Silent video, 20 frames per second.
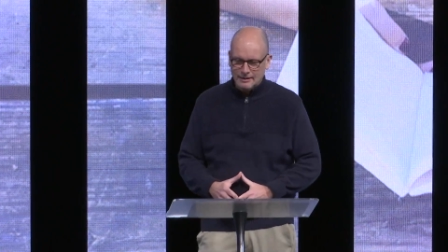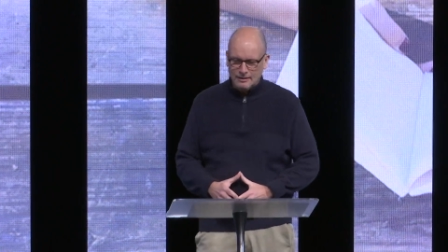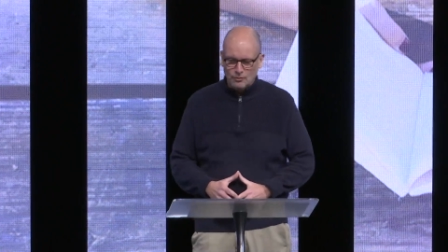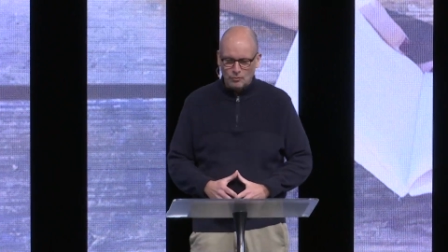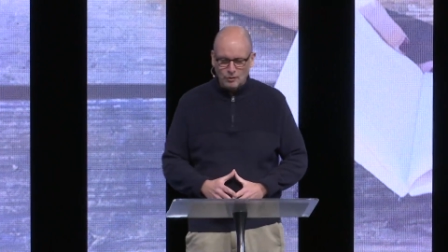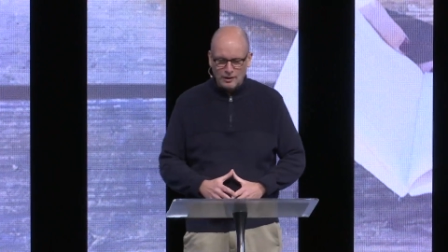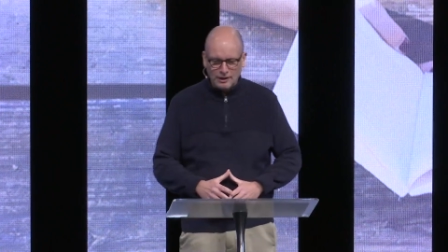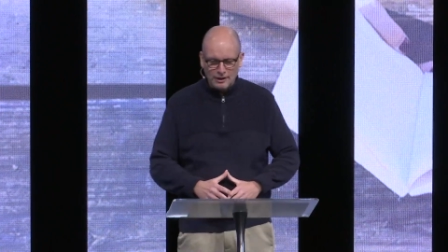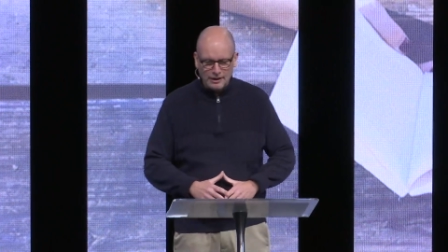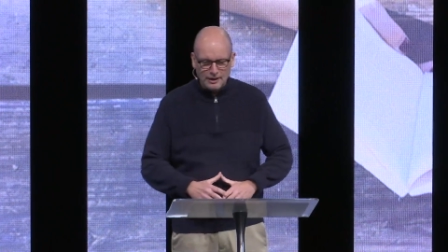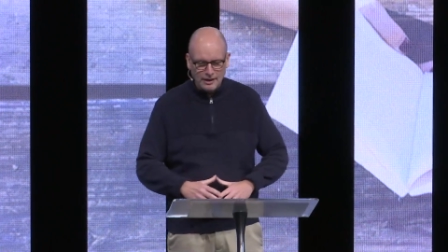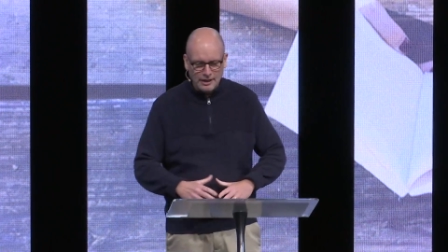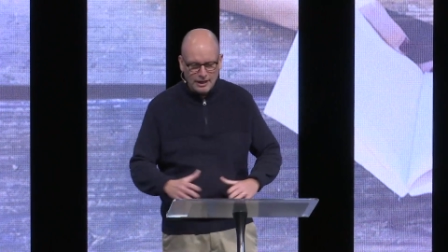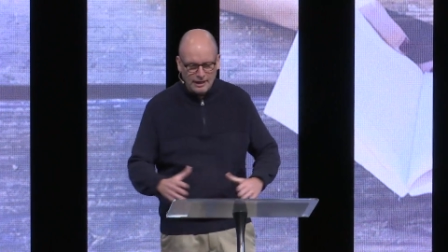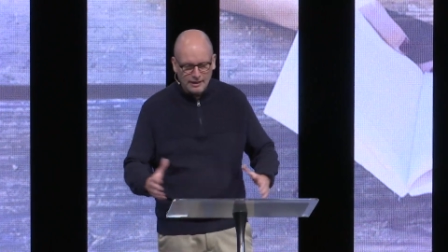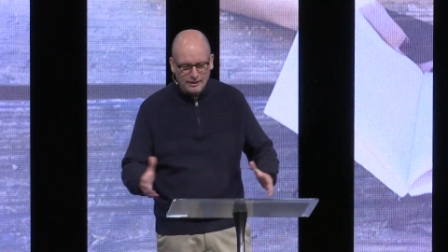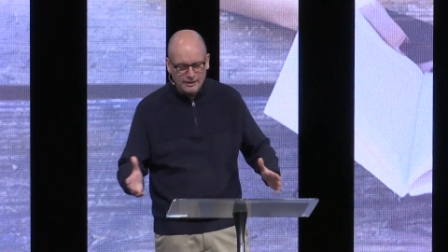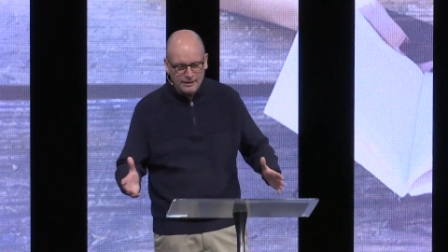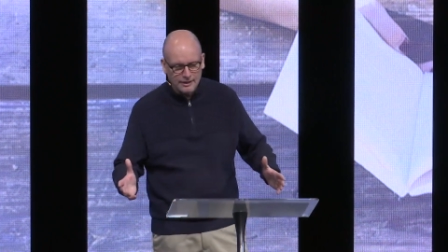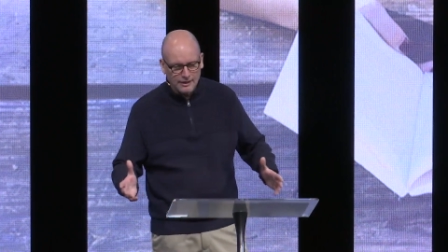when
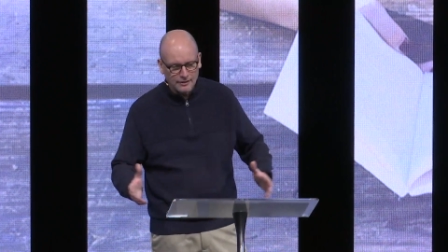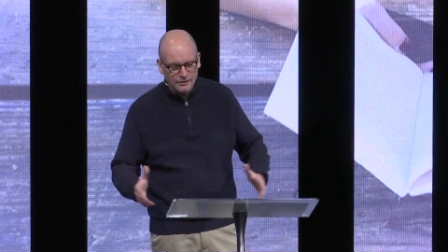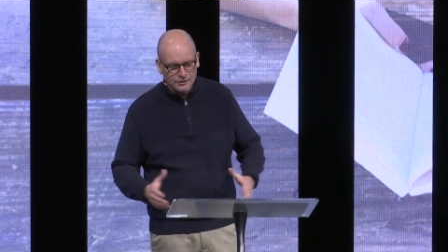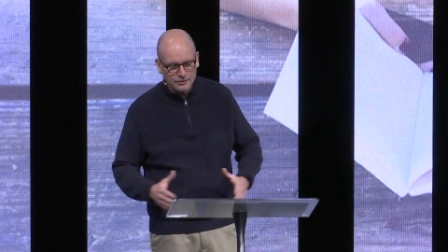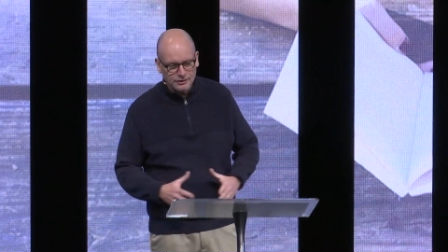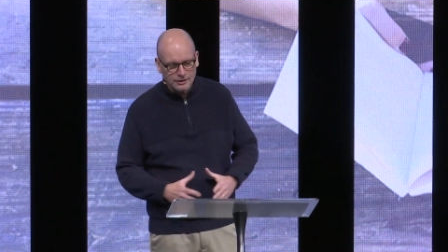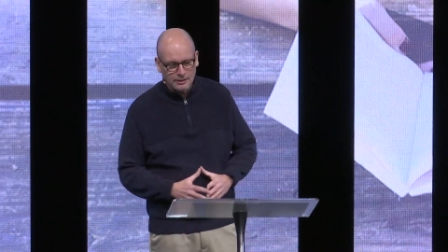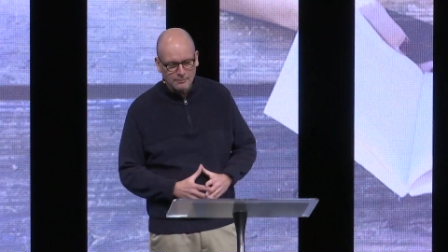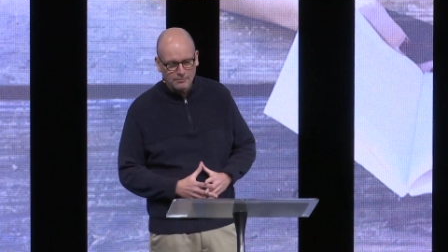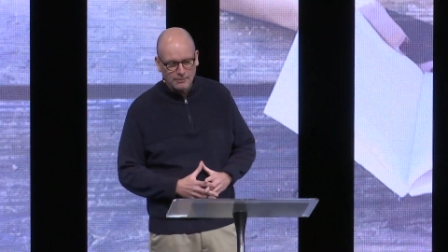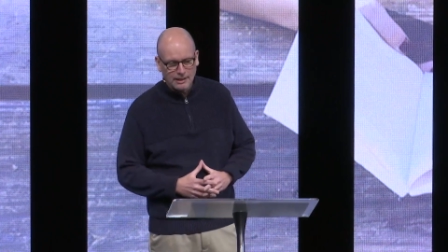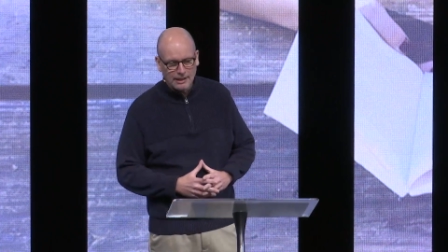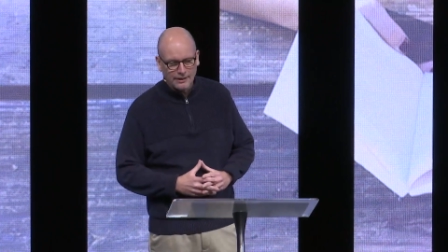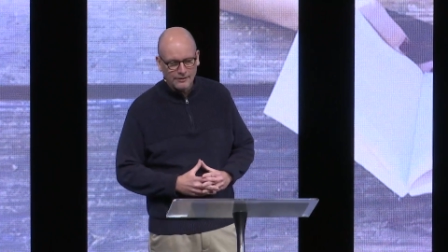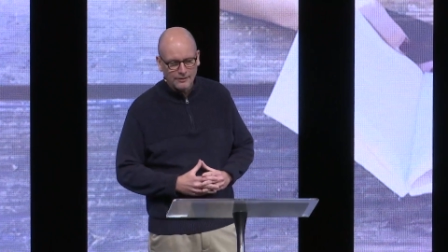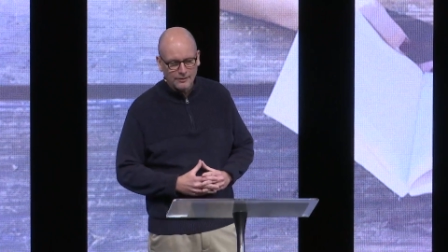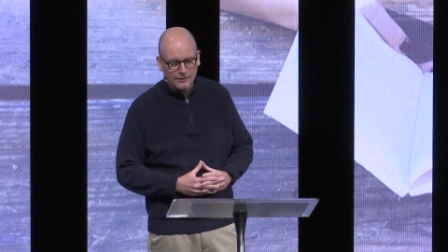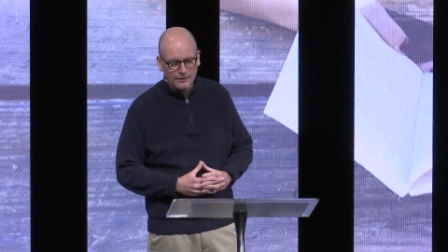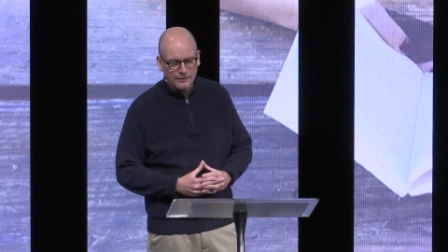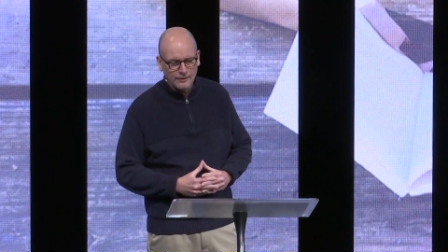none of the others had
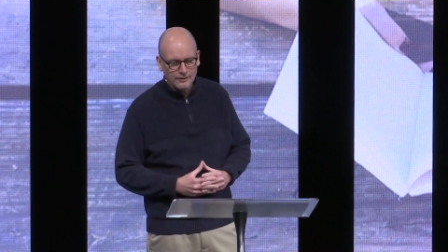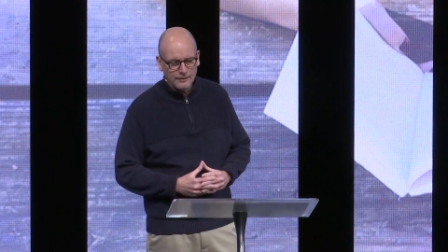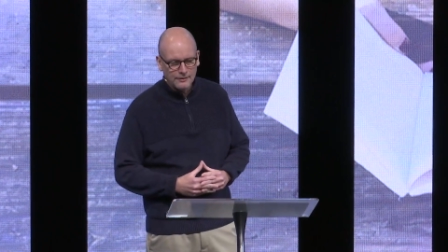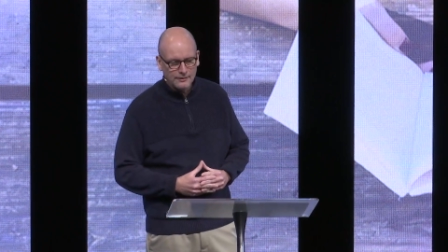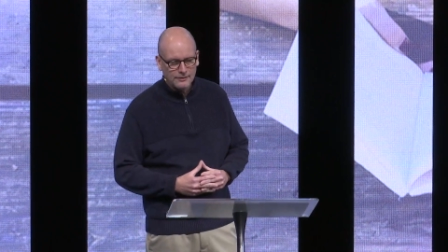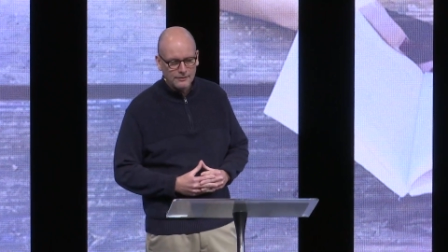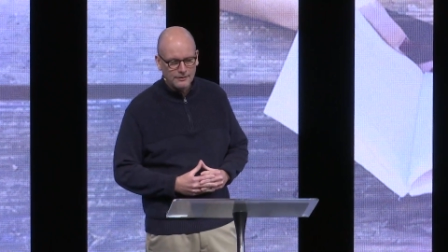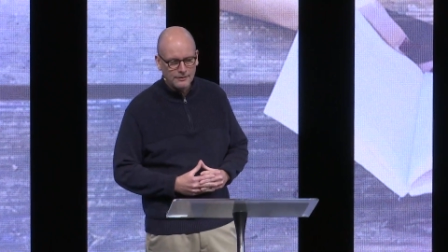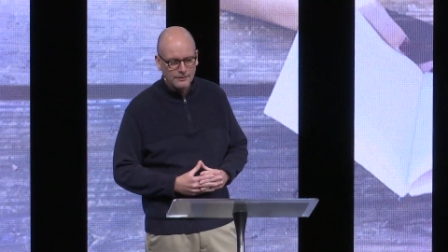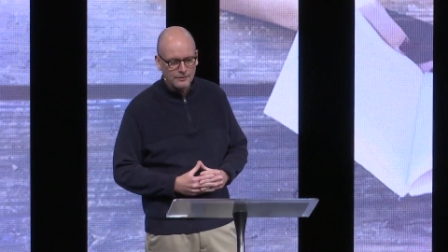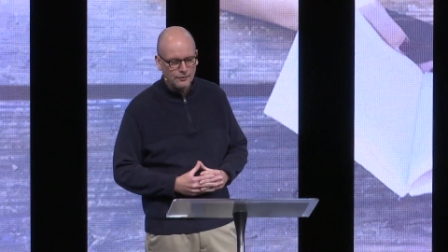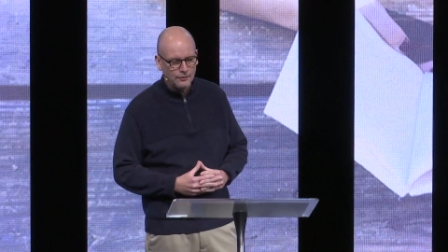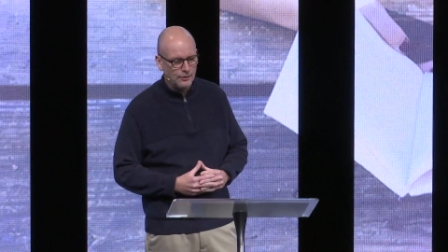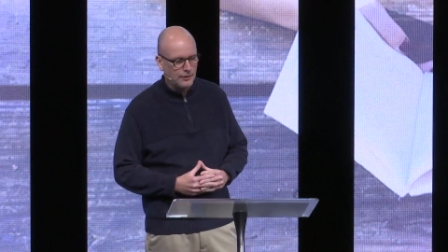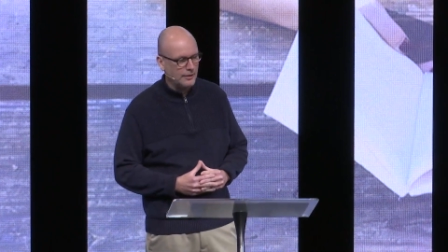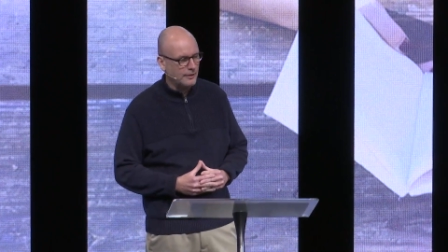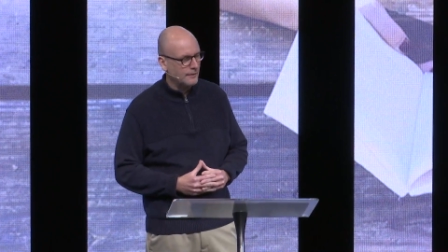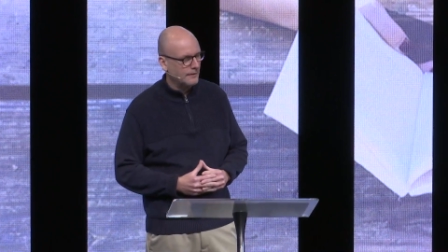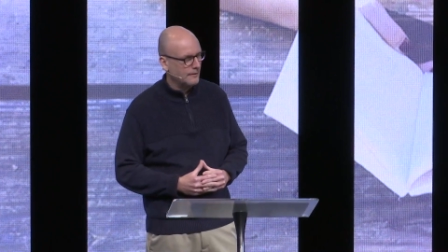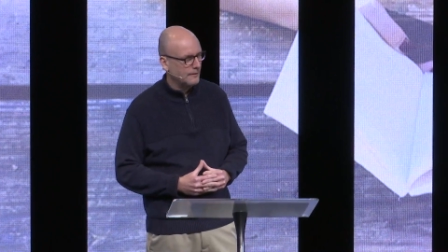bothered to do it.